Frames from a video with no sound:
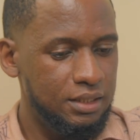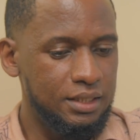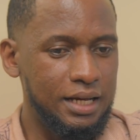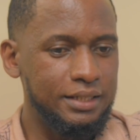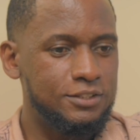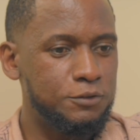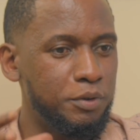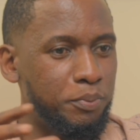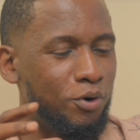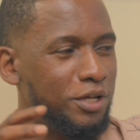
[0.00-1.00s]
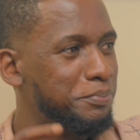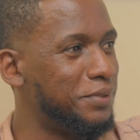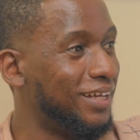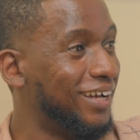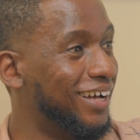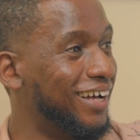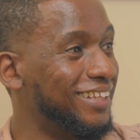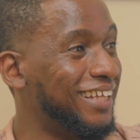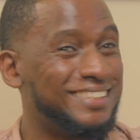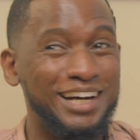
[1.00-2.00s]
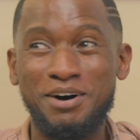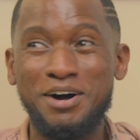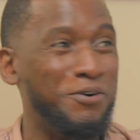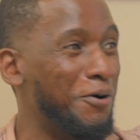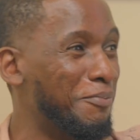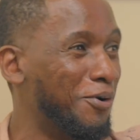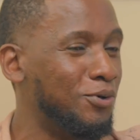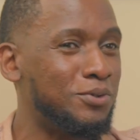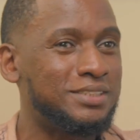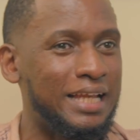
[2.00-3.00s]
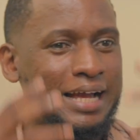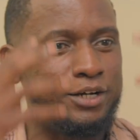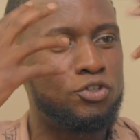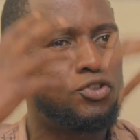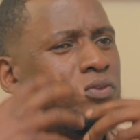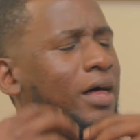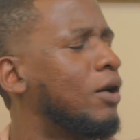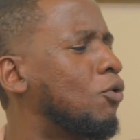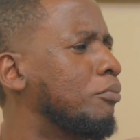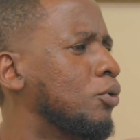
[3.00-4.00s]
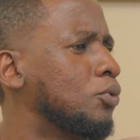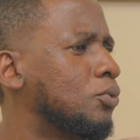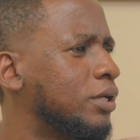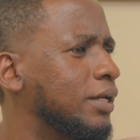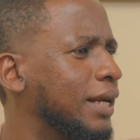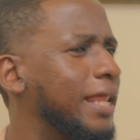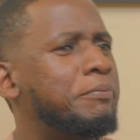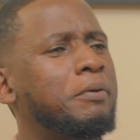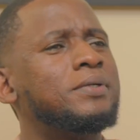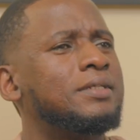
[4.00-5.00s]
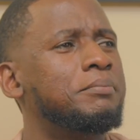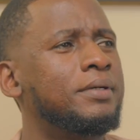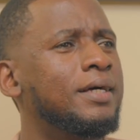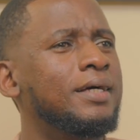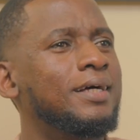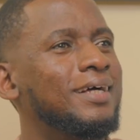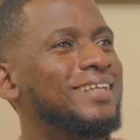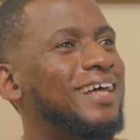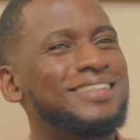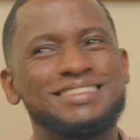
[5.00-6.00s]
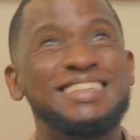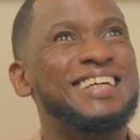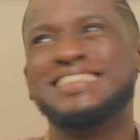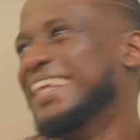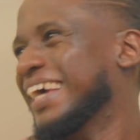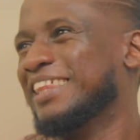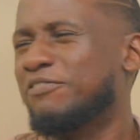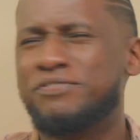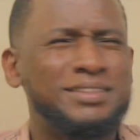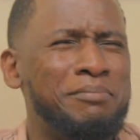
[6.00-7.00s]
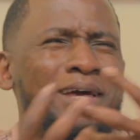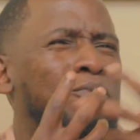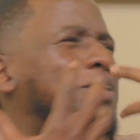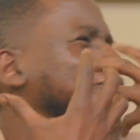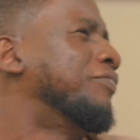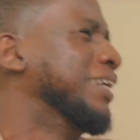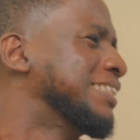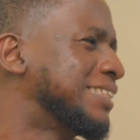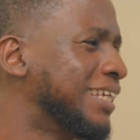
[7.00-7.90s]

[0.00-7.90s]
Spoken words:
Yeah, it's people who keep saying, that's how Uncle Mo looks. Like, I don't know the Uncle Mo look. Like, people tell me, he's done the other face. I'm like, which face?